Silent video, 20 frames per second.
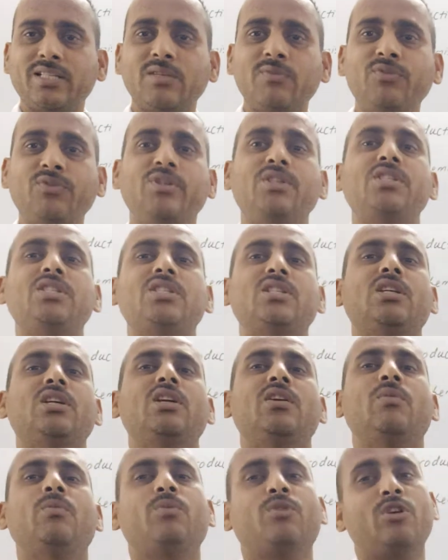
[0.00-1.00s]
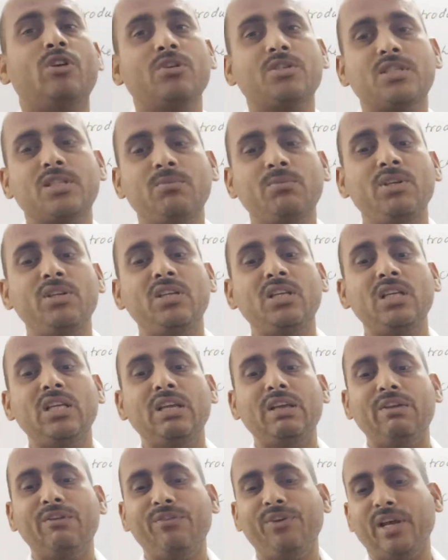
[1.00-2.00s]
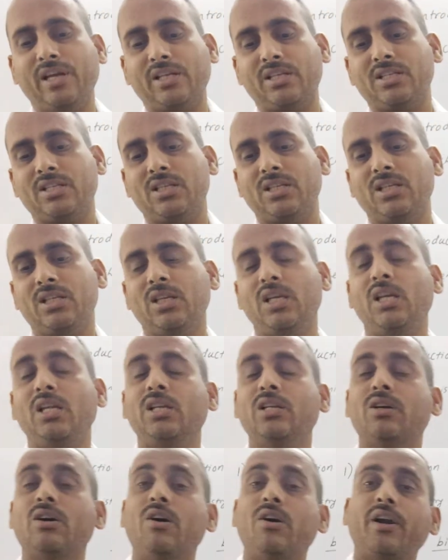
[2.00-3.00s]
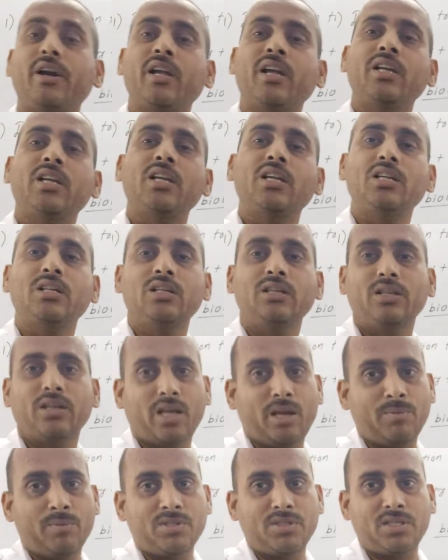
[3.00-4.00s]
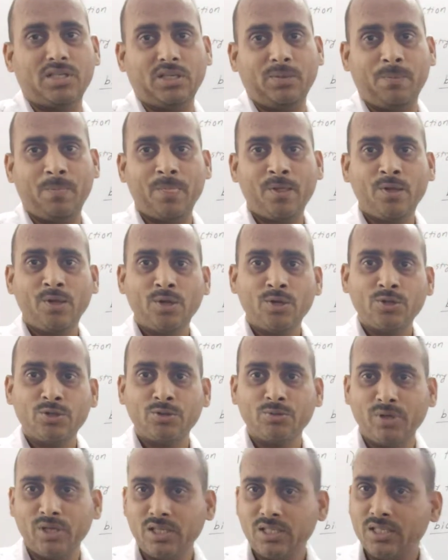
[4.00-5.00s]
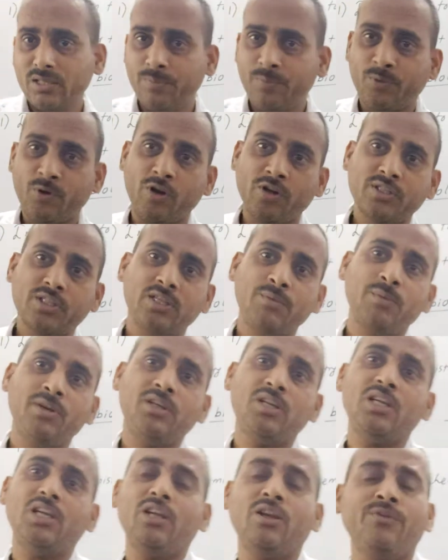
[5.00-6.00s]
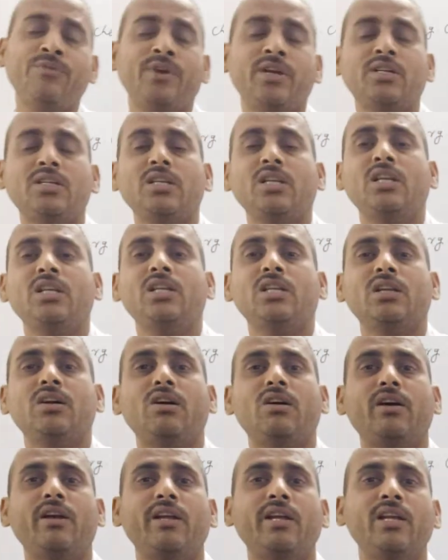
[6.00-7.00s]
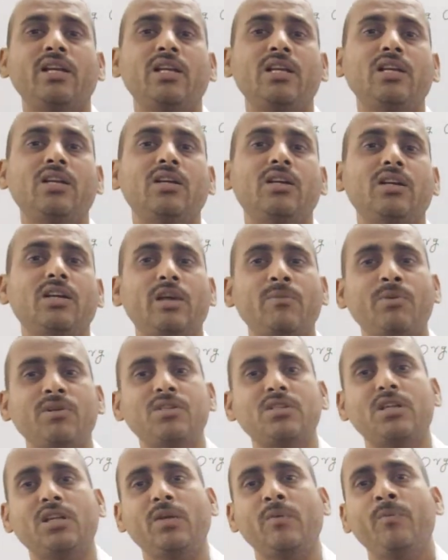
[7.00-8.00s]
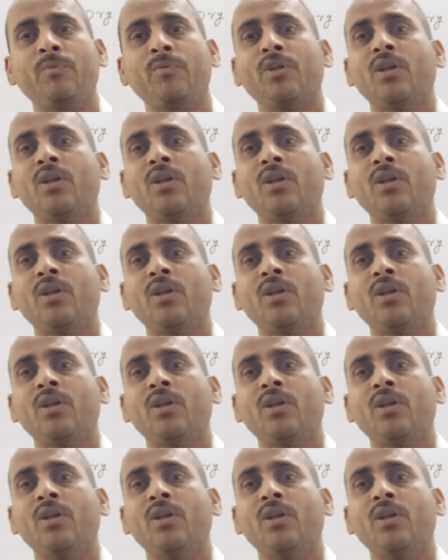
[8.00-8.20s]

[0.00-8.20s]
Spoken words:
see first proximity effect in organic chemistry. So what is the proximity effect in organic chemistry?